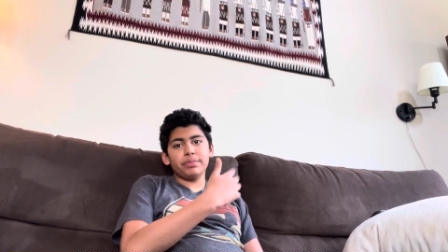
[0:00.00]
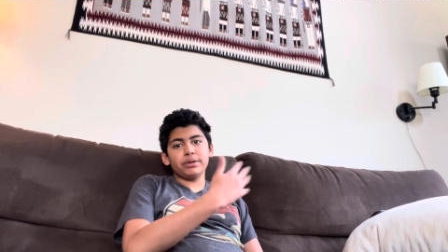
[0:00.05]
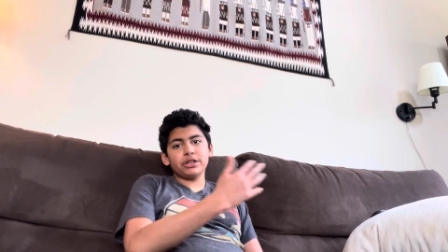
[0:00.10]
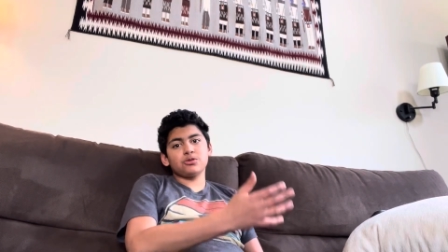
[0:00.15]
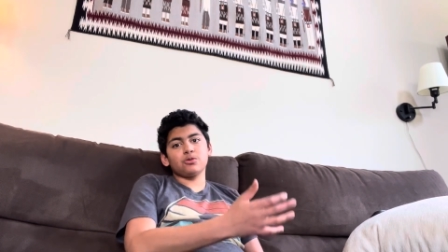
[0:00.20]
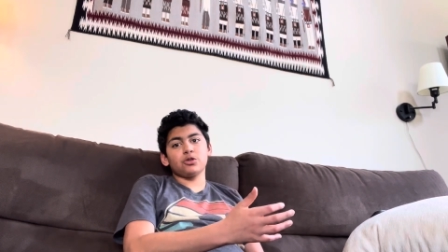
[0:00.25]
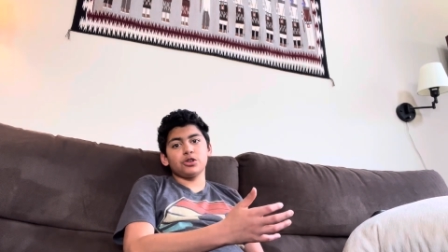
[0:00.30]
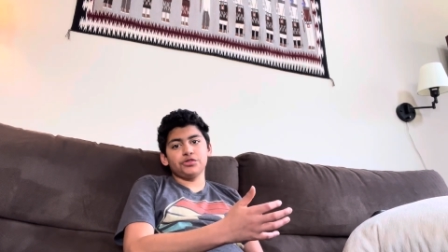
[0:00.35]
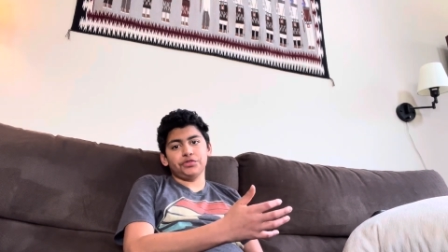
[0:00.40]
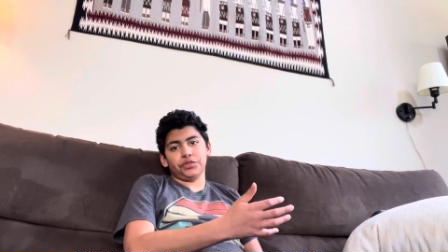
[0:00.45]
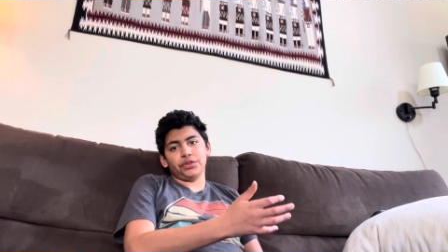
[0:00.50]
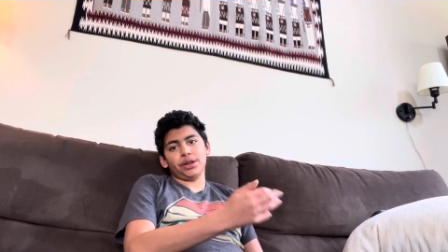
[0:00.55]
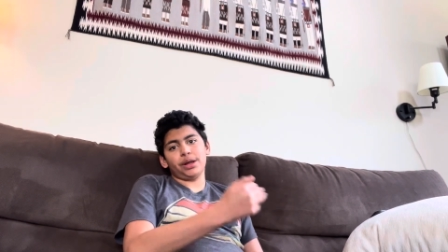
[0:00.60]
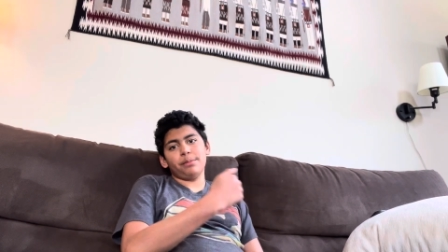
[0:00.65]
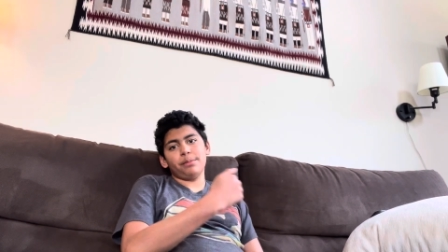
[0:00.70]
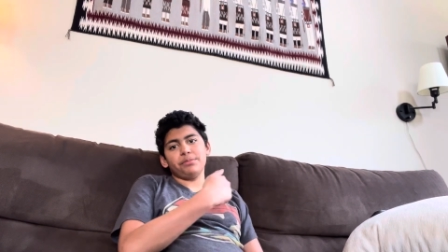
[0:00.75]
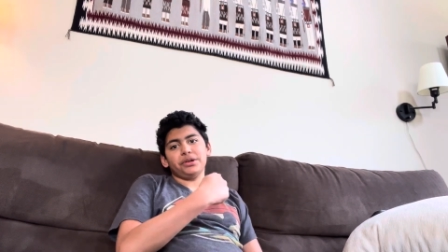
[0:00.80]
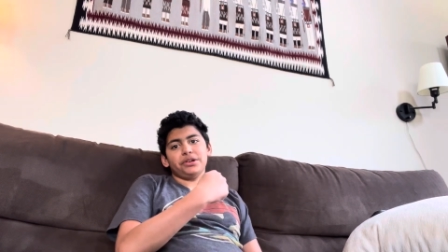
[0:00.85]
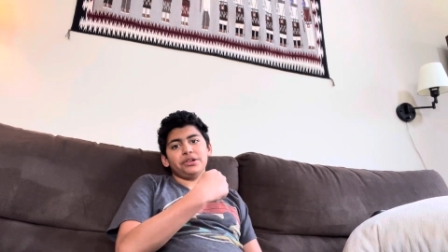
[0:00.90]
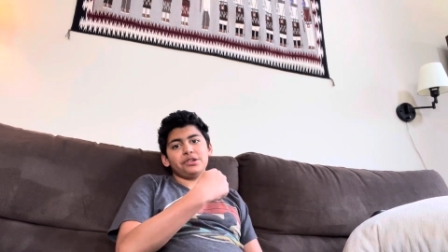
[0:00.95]
it's worse for
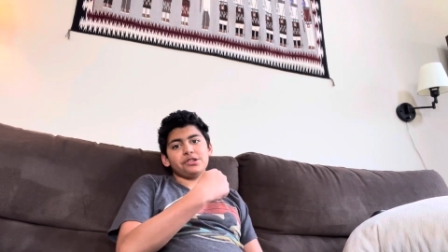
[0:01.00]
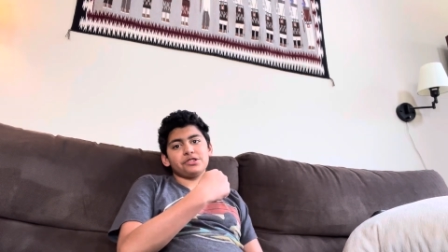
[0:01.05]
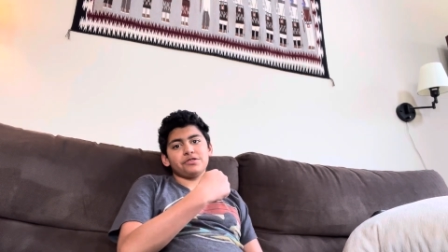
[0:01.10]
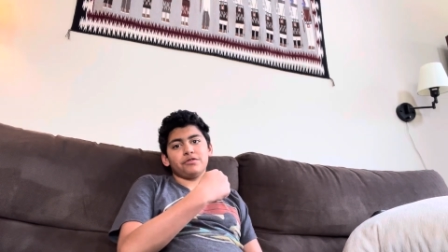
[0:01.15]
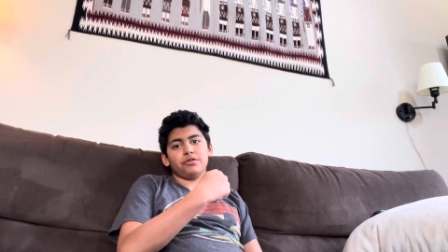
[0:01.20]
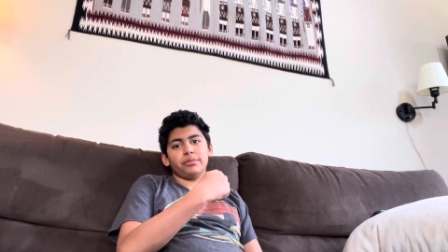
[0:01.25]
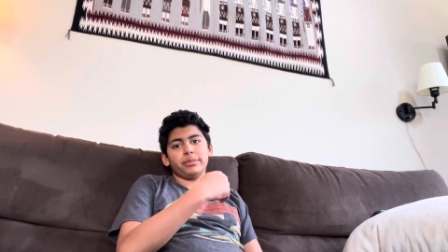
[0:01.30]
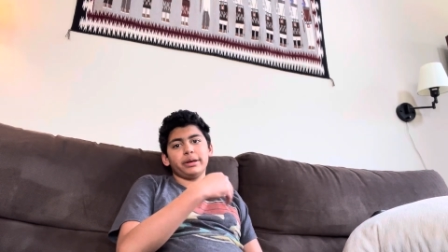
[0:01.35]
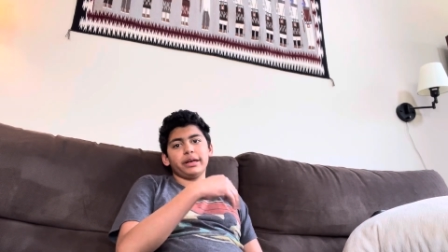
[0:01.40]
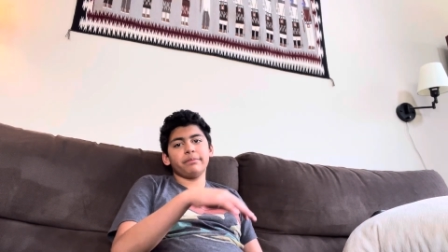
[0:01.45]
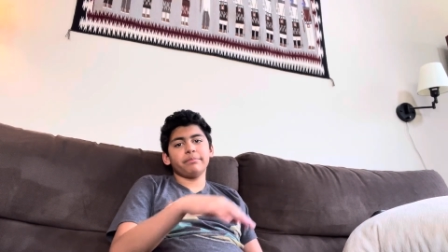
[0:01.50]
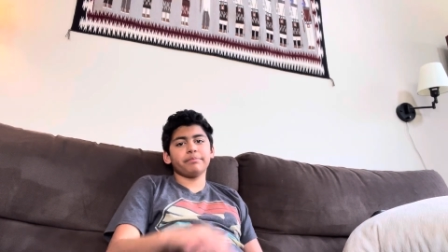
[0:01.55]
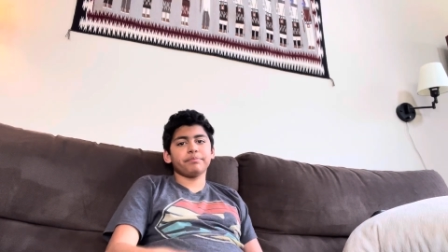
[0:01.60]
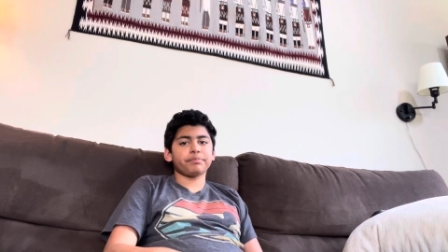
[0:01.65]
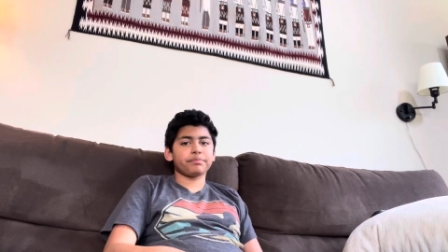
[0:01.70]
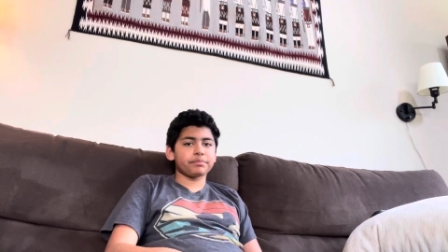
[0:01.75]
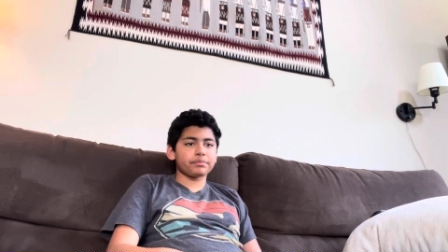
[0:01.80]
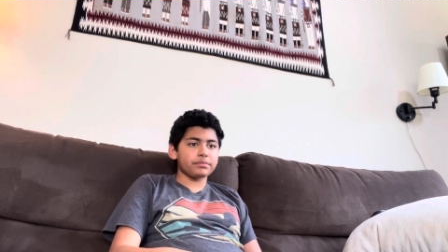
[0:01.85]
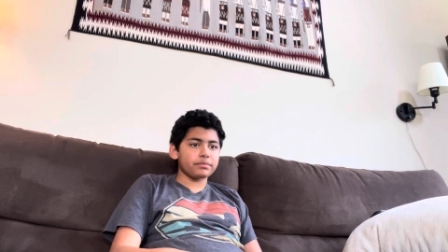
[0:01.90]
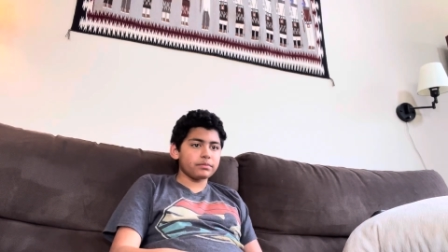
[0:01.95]
them than it is for me.
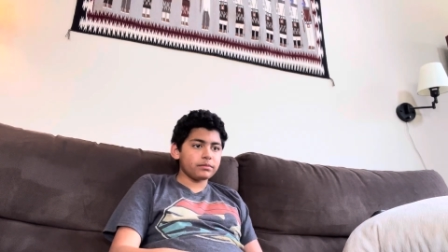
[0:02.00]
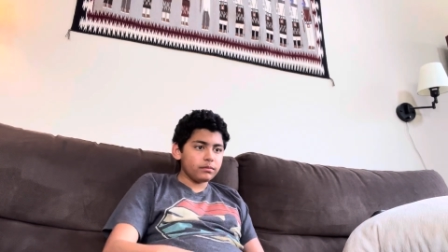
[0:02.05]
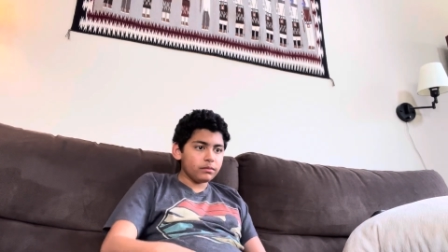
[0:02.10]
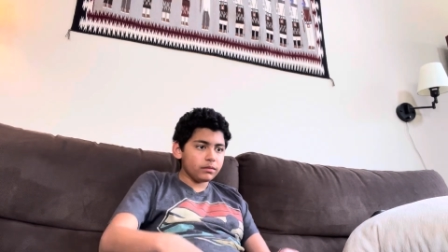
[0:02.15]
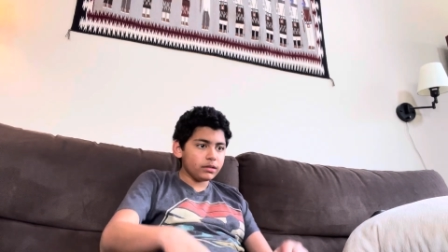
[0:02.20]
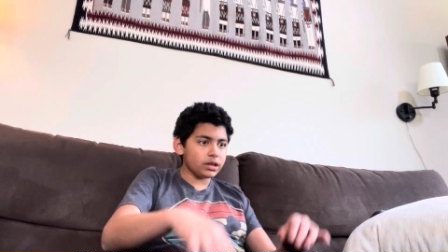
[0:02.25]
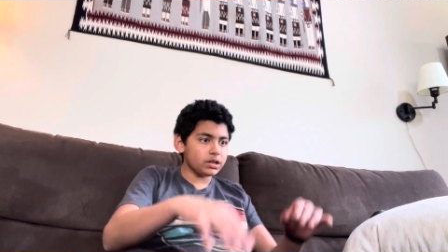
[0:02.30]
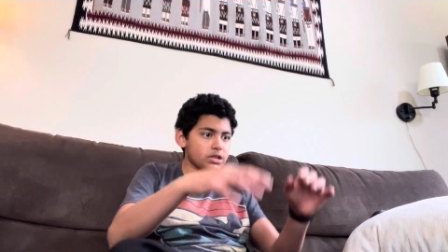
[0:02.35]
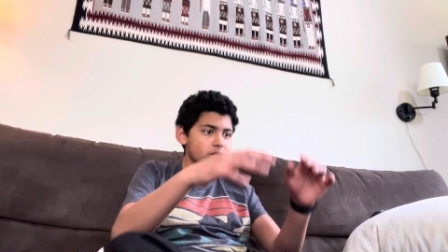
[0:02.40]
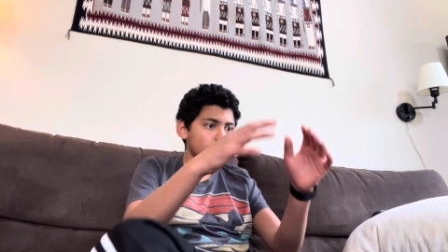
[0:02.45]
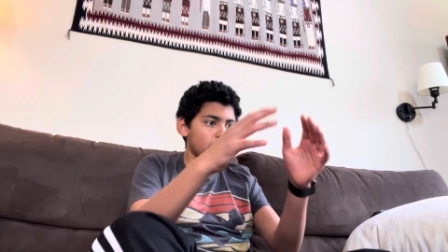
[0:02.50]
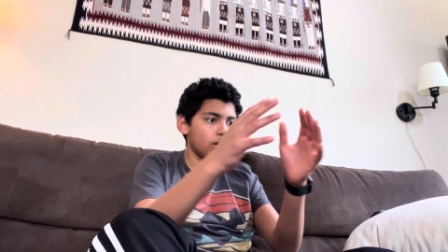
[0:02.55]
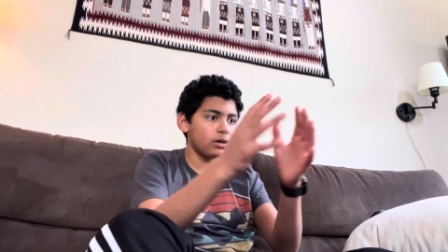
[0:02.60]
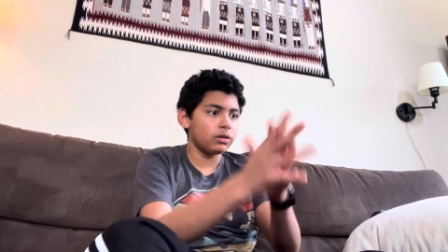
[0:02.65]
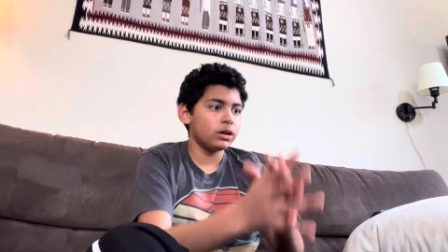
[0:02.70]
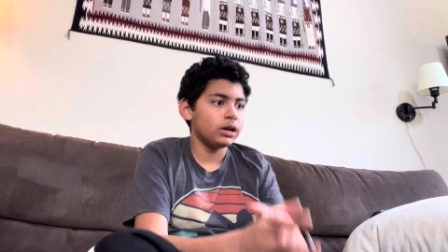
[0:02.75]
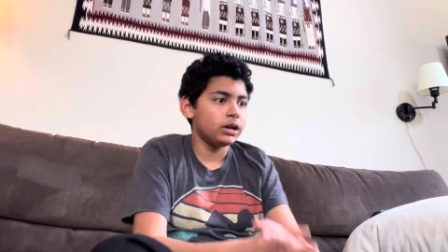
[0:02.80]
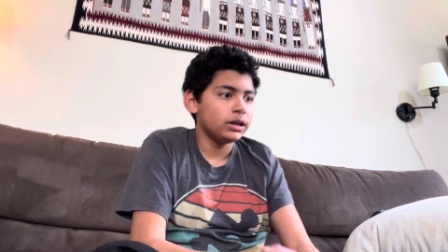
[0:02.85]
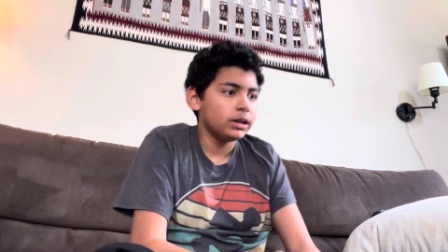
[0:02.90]
So,